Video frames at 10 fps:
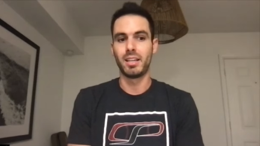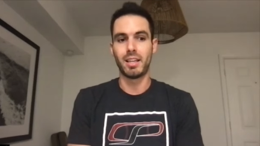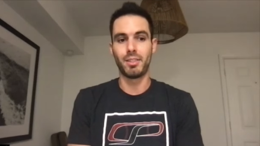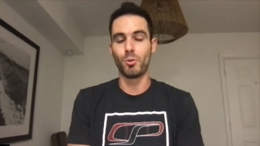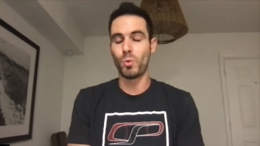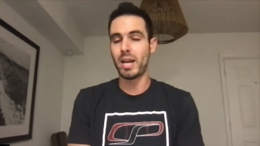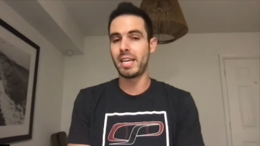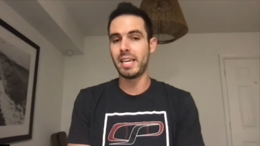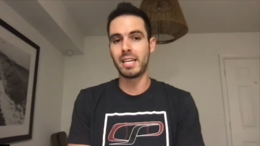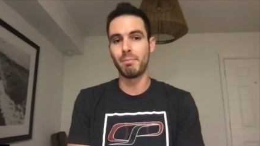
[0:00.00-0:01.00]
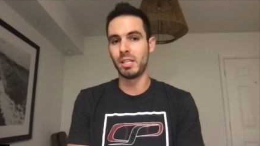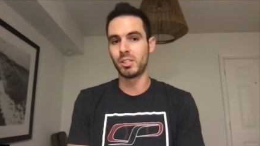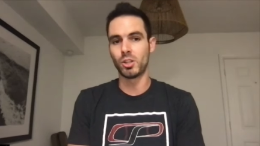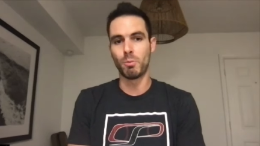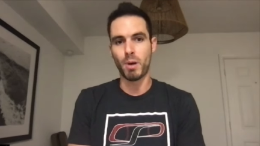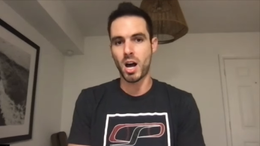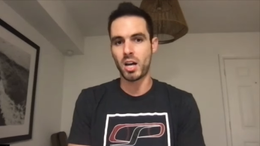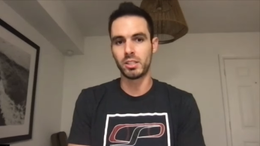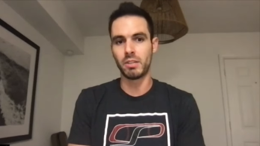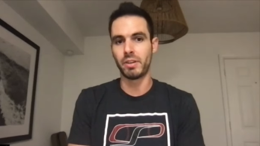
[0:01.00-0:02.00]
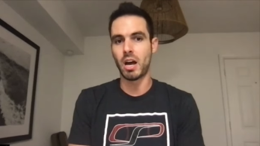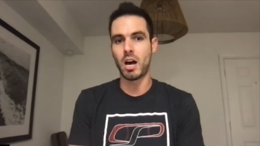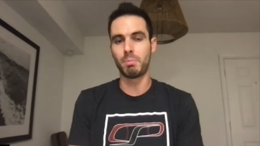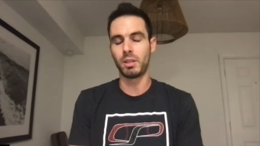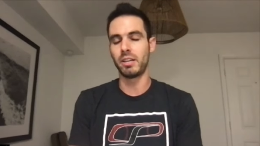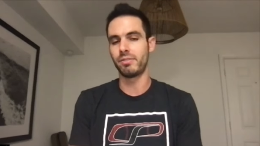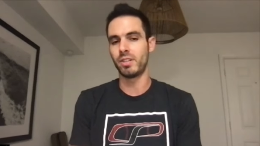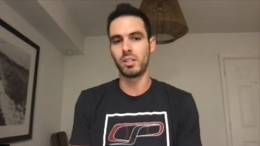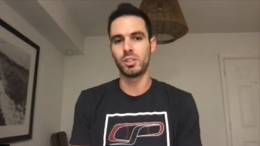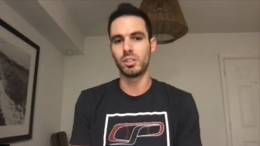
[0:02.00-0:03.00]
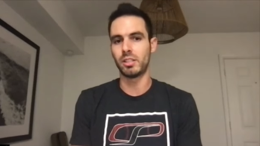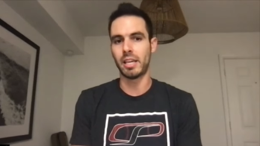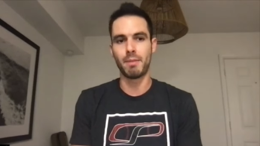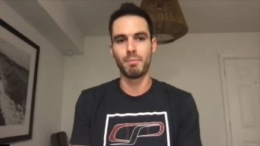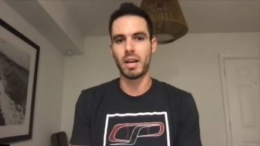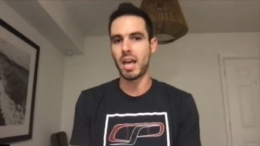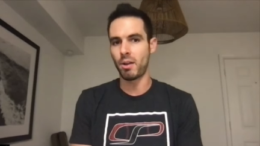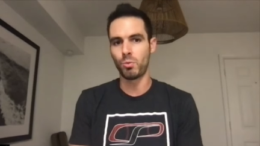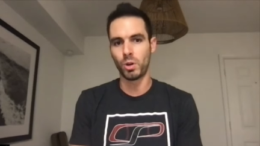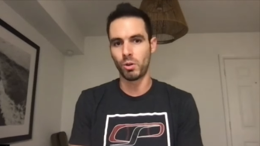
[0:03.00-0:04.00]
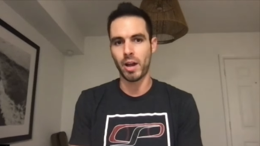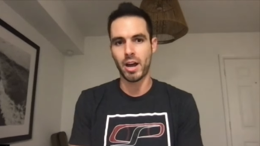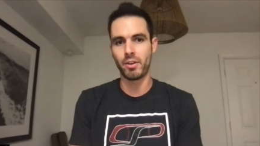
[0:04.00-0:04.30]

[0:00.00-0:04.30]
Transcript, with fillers: The way he can be so positive and uplift not just him but everyone around